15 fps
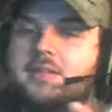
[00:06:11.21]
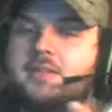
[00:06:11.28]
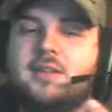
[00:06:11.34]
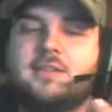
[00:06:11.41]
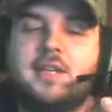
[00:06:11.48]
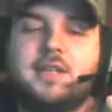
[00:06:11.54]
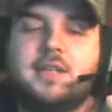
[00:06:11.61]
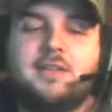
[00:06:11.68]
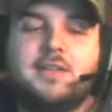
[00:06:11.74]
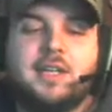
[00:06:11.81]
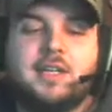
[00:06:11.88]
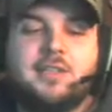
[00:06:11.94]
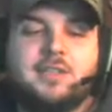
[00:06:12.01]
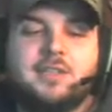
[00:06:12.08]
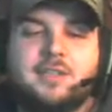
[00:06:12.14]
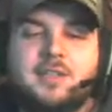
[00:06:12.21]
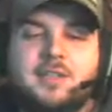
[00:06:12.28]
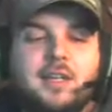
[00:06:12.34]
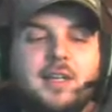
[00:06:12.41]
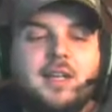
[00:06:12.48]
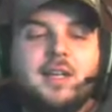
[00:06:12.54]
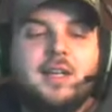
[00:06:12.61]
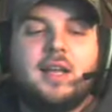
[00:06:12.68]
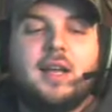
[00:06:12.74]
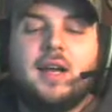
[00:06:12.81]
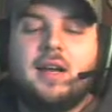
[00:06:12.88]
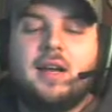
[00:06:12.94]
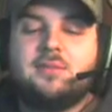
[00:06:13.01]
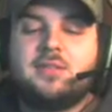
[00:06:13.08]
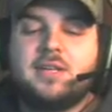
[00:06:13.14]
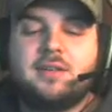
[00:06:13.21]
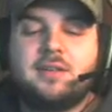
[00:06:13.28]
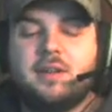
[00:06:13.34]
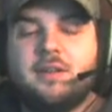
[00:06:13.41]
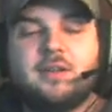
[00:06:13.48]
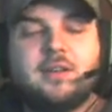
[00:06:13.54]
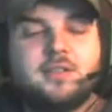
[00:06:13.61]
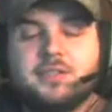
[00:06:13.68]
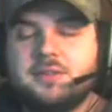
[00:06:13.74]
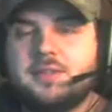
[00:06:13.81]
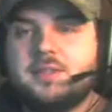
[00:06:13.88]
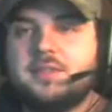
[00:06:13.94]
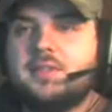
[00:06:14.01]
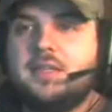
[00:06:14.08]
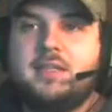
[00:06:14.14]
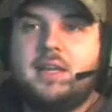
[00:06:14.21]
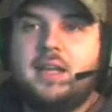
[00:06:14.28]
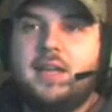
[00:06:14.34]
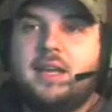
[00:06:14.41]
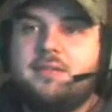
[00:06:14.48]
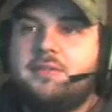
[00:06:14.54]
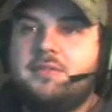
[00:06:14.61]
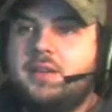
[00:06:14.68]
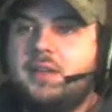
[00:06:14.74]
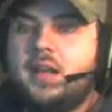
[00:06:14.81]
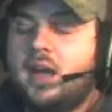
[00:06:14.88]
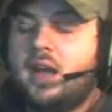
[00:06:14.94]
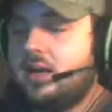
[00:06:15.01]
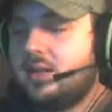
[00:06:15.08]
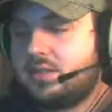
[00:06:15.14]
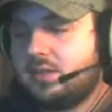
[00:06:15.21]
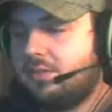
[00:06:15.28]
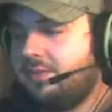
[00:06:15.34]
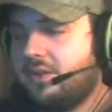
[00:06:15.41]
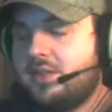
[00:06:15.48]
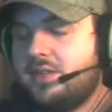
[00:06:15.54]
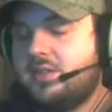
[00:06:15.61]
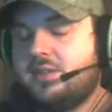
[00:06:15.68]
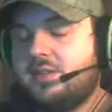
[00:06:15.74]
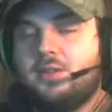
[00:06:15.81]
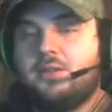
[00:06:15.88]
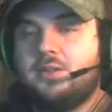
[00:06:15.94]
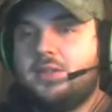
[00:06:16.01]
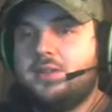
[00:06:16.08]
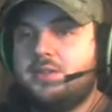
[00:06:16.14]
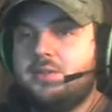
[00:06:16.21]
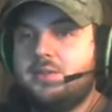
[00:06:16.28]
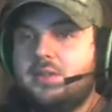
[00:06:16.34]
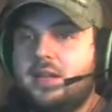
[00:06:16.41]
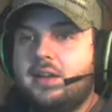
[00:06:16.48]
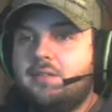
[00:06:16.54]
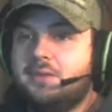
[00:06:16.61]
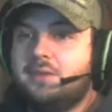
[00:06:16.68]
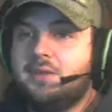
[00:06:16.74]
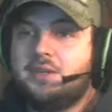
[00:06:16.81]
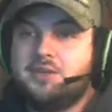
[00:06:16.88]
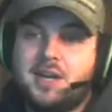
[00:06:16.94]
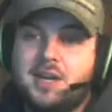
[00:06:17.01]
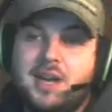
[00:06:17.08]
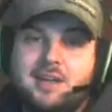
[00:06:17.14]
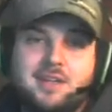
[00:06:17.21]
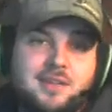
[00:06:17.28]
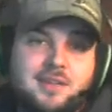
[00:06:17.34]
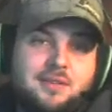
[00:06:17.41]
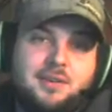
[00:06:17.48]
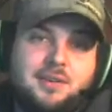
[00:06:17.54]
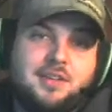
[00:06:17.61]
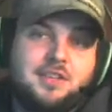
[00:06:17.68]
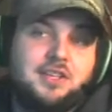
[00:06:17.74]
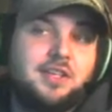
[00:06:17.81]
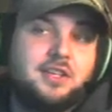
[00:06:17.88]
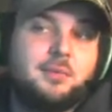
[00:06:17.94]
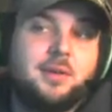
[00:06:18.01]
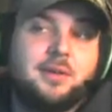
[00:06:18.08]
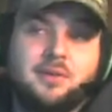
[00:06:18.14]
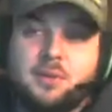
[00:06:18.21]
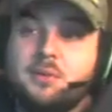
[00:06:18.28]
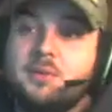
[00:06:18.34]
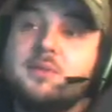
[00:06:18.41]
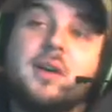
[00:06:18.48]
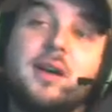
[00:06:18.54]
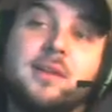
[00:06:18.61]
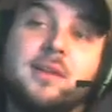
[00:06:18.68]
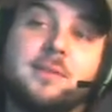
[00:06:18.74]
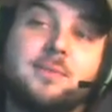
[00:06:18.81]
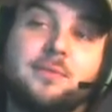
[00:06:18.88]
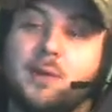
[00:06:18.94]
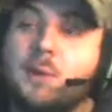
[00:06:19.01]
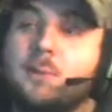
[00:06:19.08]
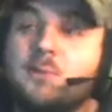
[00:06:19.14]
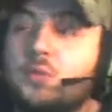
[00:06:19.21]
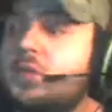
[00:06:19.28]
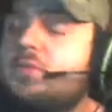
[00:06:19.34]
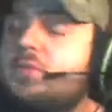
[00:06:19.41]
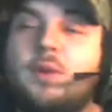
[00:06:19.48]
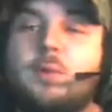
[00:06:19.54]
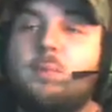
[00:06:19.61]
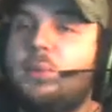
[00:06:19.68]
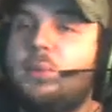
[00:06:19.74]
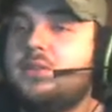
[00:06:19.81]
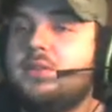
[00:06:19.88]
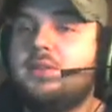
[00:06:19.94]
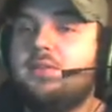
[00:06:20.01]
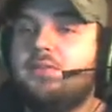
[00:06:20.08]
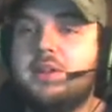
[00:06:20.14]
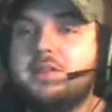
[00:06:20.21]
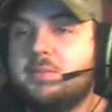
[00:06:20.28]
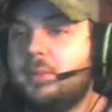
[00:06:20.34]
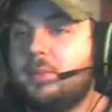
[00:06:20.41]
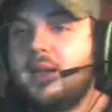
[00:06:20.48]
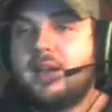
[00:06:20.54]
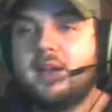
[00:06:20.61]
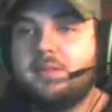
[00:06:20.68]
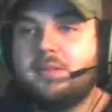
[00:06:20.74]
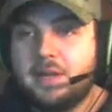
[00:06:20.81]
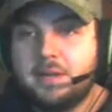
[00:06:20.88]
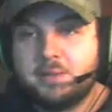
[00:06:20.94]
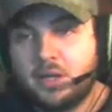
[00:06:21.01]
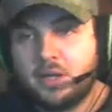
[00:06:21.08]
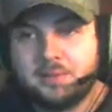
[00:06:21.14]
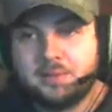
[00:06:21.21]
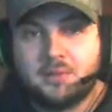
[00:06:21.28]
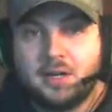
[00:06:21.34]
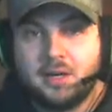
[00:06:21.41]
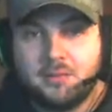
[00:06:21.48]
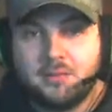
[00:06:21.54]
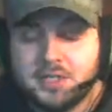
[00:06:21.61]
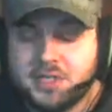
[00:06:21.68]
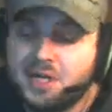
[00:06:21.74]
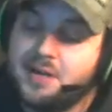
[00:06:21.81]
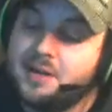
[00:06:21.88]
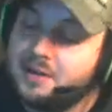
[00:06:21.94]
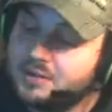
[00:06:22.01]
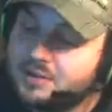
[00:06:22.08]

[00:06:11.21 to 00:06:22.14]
Dark Side Creations. Check out all their juices that they have. So far, these are the only two that I've really tried because I've heard good reviews on them from personal friends of mine and vape shops around Regina.